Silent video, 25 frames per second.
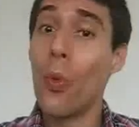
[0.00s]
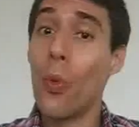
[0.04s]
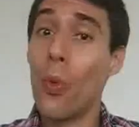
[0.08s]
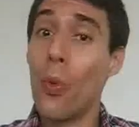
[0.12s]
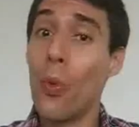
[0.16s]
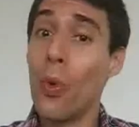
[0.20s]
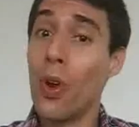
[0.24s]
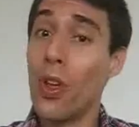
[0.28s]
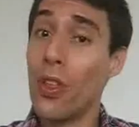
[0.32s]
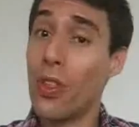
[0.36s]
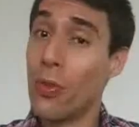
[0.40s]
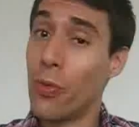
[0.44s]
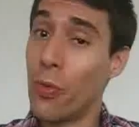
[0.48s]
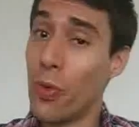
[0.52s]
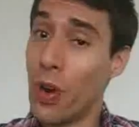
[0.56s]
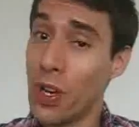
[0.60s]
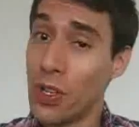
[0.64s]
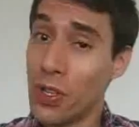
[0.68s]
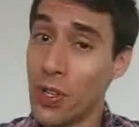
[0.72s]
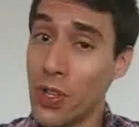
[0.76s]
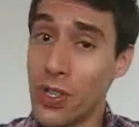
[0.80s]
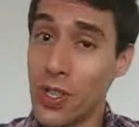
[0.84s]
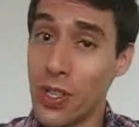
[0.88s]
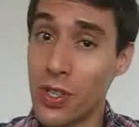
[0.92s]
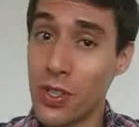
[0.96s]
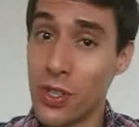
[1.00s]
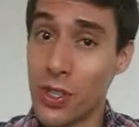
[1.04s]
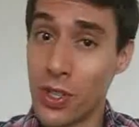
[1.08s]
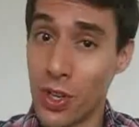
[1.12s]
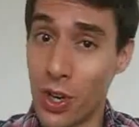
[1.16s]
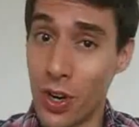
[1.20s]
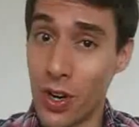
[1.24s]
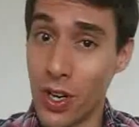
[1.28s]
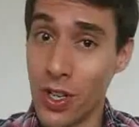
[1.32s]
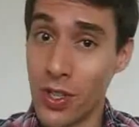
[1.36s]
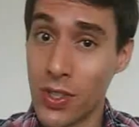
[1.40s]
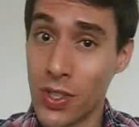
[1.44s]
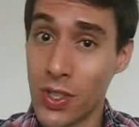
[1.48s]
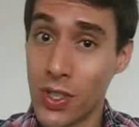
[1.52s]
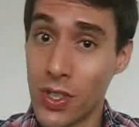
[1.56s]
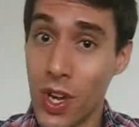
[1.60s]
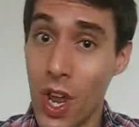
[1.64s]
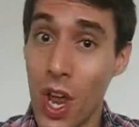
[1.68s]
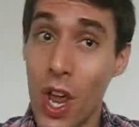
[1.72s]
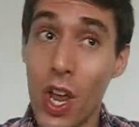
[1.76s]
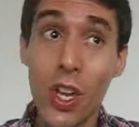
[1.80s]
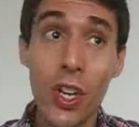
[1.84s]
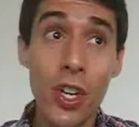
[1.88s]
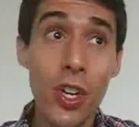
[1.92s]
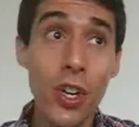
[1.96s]
With renter's insurance,
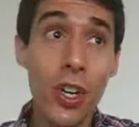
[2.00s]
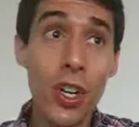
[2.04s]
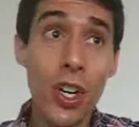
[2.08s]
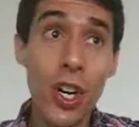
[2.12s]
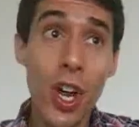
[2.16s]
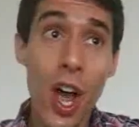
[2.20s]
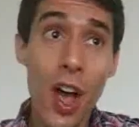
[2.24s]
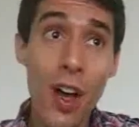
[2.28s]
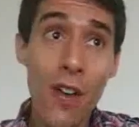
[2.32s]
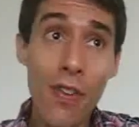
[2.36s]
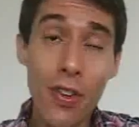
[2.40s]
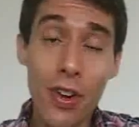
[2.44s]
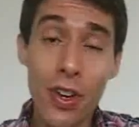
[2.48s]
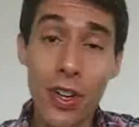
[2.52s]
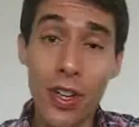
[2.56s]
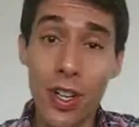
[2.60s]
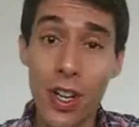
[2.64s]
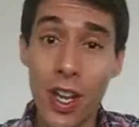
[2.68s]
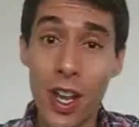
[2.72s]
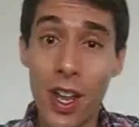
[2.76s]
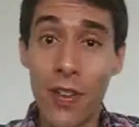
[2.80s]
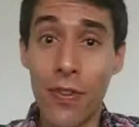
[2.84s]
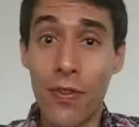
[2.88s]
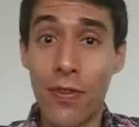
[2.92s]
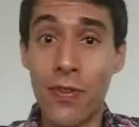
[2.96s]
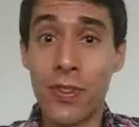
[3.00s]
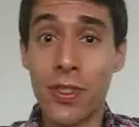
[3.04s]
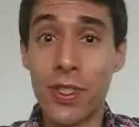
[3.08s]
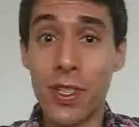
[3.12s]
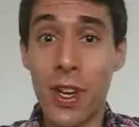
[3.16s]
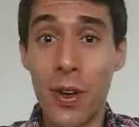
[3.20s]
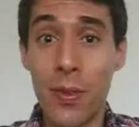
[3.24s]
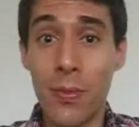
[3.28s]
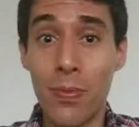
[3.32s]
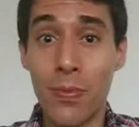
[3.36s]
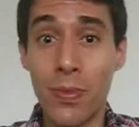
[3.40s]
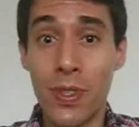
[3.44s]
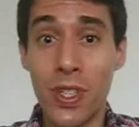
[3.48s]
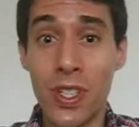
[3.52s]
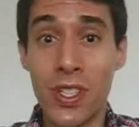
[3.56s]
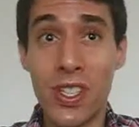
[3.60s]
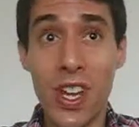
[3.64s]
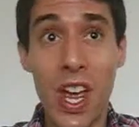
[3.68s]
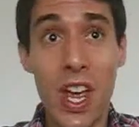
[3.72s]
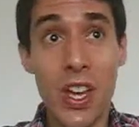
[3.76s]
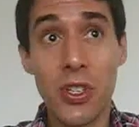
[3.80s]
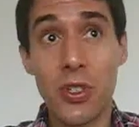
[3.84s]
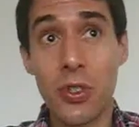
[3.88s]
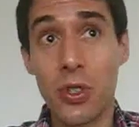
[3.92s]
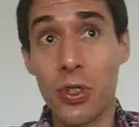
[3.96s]
you're covered if some
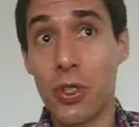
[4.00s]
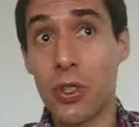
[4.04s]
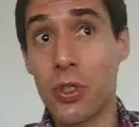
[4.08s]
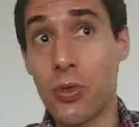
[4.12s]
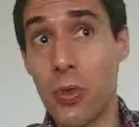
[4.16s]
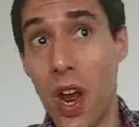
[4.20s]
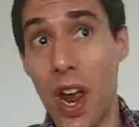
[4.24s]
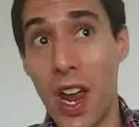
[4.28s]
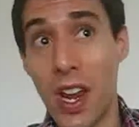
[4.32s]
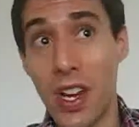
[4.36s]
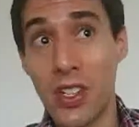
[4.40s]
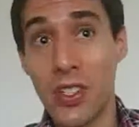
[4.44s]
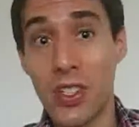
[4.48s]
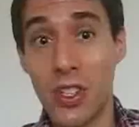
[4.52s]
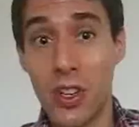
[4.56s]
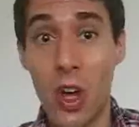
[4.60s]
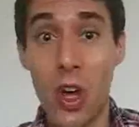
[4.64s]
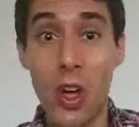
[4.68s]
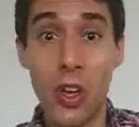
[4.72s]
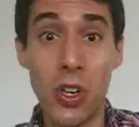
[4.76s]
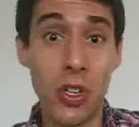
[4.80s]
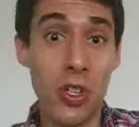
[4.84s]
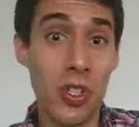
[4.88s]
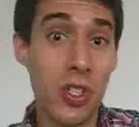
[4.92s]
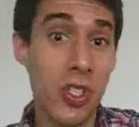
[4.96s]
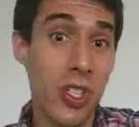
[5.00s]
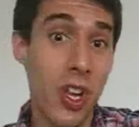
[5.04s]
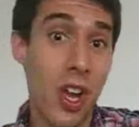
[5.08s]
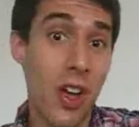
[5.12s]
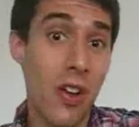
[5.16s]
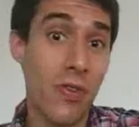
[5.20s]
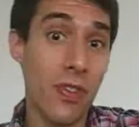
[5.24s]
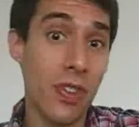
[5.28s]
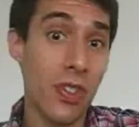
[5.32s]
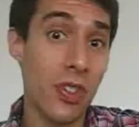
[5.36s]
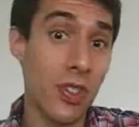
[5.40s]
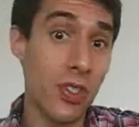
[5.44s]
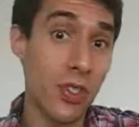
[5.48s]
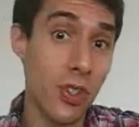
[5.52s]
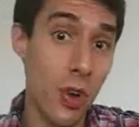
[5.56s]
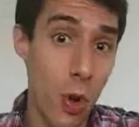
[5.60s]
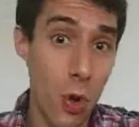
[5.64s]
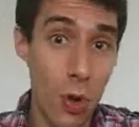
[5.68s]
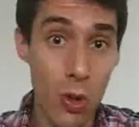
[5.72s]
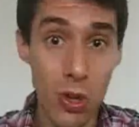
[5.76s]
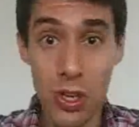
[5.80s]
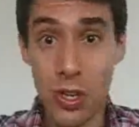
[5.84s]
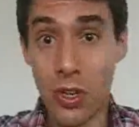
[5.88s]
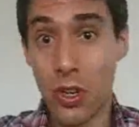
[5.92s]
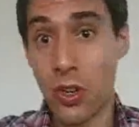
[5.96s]
disaster strikes and all your stuff is
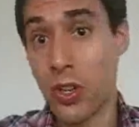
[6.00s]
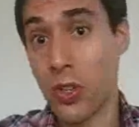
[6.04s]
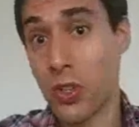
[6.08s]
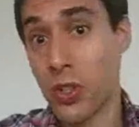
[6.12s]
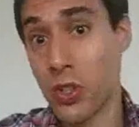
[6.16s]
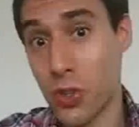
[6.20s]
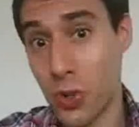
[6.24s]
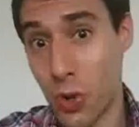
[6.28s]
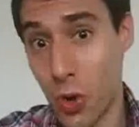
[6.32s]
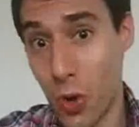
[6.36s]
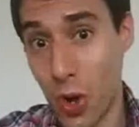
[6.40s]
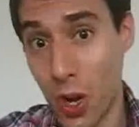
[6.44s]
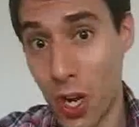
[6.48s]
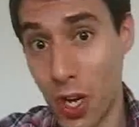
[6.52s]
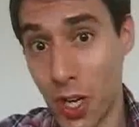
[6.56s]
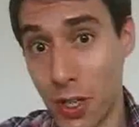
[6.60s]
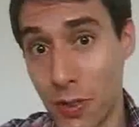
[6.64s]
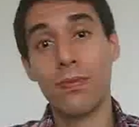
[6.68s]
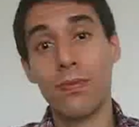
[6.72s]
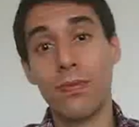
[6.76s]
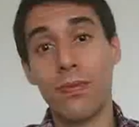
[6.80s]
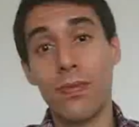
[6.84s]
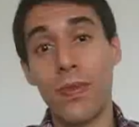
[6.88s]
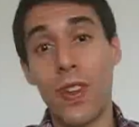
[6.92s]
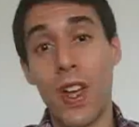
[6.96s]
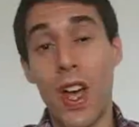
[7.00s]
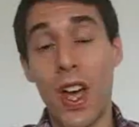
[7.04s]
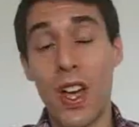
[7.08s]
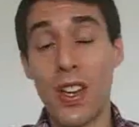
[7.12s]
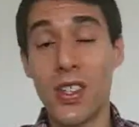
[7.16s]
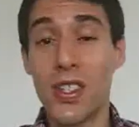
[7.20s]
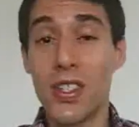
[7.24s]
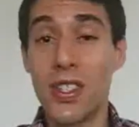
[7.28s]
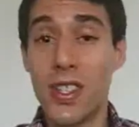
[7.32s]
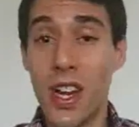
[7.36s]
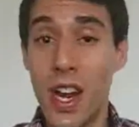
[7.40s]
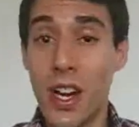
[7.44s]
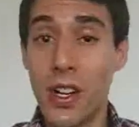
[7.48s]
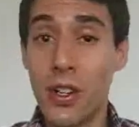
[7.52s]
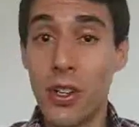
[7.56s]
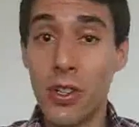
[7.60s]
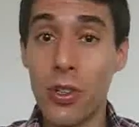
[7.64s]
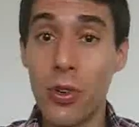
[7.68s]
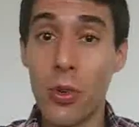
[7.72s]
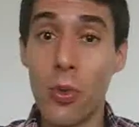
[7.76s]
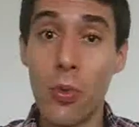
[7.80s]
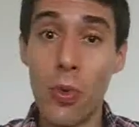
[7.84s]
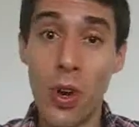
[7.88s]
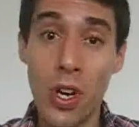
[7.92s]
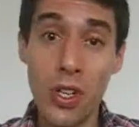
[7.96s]
stolen or destroyed. A
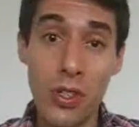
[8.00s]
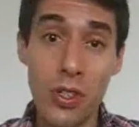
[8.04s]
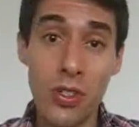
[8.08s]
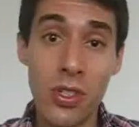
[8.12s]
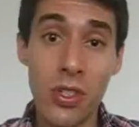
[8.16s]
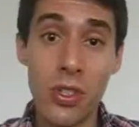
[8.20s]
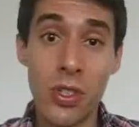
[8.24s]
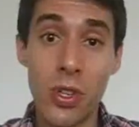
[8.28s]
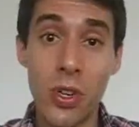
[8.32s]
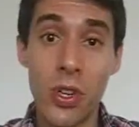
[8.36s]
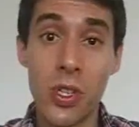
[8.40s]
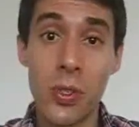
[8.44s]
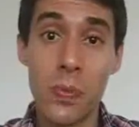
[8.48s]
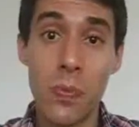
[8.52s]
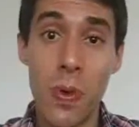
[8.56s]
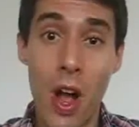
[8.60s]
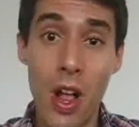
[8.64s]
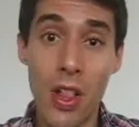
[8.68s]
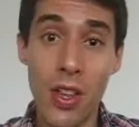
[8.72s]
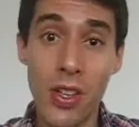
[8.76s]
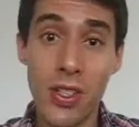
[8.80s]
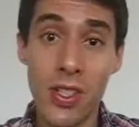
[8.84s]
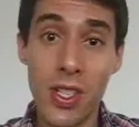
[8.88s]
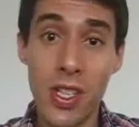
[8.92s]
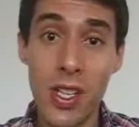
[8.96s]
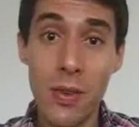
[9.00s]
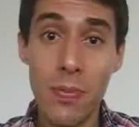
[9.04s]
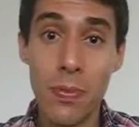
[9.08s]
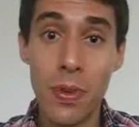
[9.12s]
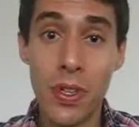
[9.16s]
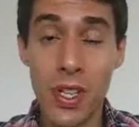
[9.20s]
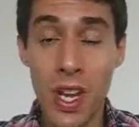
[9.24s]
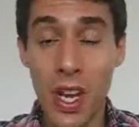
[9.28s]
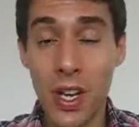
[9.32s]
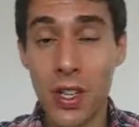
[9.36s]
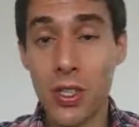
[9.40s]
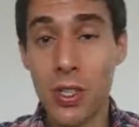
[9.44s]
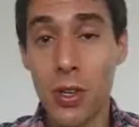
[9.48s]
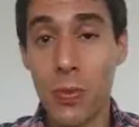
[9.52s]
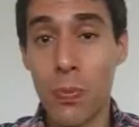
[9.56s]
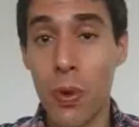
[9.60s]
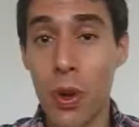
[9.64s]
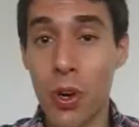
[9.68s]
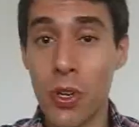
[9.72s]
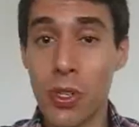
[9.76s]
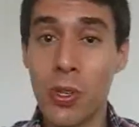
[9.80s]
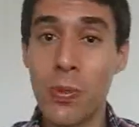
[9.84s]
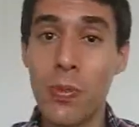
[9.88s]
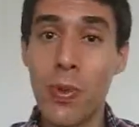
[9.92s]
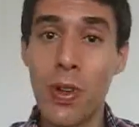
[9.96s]
standard renter's insurance policy protects your
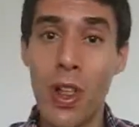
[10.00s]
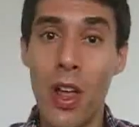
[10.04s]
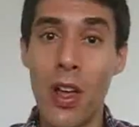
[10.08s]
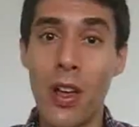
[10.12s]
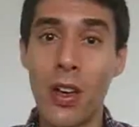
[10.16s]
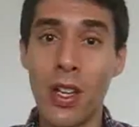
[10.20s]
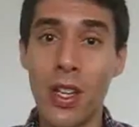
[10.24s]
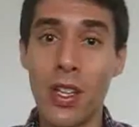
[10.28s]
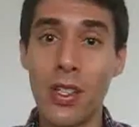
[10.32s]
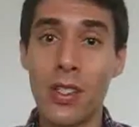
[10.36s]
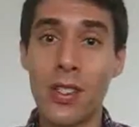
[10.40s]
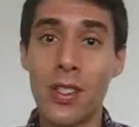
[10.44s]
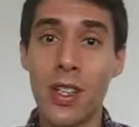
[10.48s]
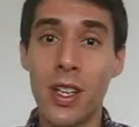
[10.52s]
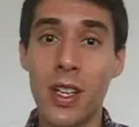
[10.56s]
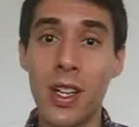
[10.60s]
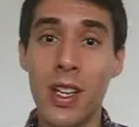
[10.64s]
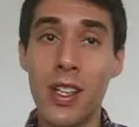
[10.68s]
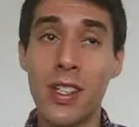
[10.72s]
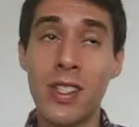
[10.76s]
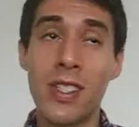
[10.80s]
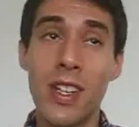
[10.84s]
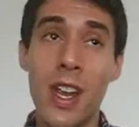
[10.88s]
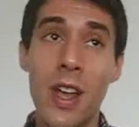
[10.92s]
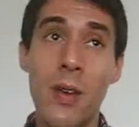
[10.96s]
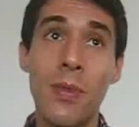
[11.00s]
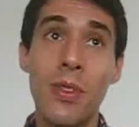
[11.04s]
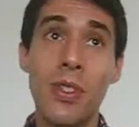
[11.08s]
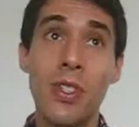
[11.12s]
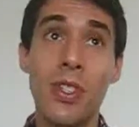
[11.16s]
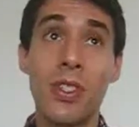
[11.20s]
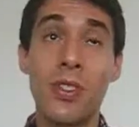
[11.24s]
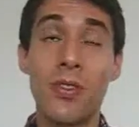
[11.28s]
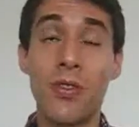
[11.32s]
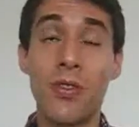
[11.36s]
personal belongings against damages